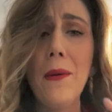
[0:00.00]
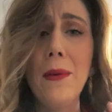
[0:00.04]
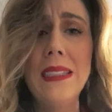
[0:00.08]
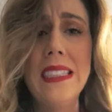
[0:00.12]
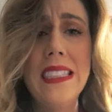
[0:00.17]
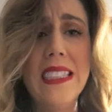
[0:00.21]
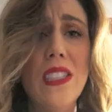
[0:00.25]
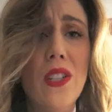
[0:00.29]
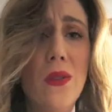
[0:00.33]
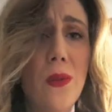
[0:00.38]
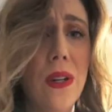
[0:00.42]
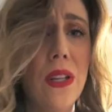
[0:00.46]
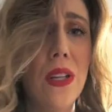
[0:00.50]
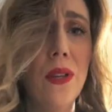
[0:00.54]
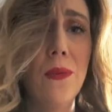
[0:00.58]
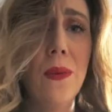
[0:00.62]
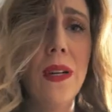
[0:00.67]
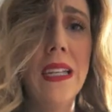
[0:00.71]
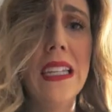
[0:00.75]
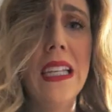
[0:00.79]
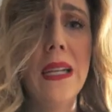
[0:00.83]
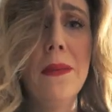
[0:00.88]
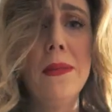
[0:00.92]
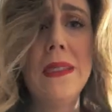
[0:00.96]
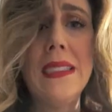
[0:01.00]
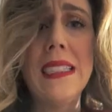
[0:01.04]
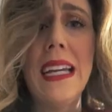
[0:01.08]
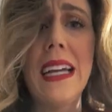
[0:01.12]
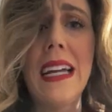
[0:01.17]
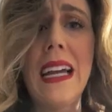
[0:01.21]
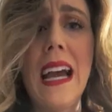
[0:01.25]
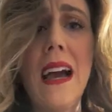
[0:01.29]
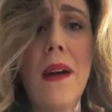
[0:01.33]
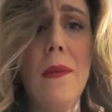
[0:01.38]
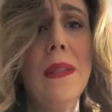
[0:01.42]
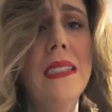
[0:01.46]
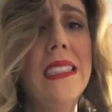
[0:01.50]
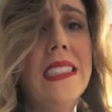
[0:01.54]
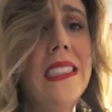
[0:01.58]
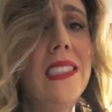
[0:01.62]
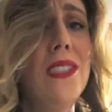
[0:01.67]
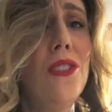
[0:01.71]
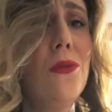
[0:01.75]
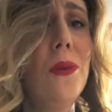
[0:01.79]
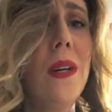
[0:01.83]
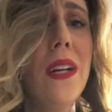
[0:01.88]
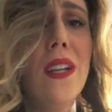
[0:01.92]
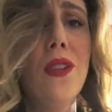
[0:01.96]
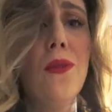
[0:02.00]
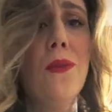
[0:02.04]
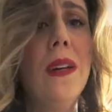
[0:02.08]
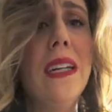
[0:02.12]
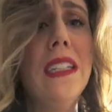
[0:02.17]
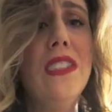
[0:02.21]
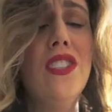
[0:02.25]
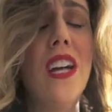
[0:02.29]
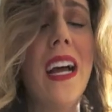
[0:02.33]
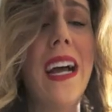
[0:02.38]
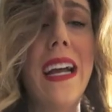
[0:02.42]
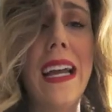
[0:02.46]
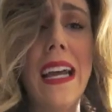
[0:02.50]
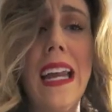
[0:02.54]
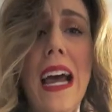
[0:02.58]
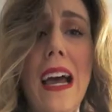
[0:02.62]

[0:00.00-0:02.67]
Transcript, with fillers: I would still wear the red lipstick. I would still wear the red jacket.